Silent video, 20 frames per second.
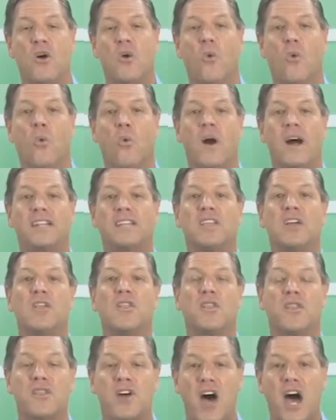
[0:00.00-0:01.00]
What
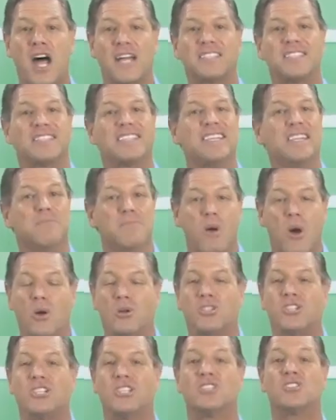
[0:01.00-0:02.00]
thoughts,
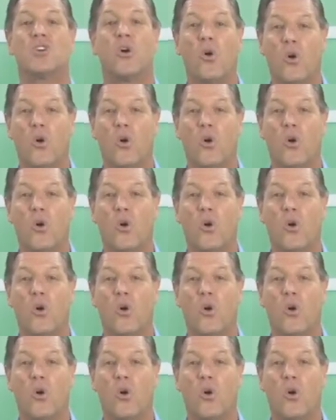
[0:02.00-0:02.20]
emotions,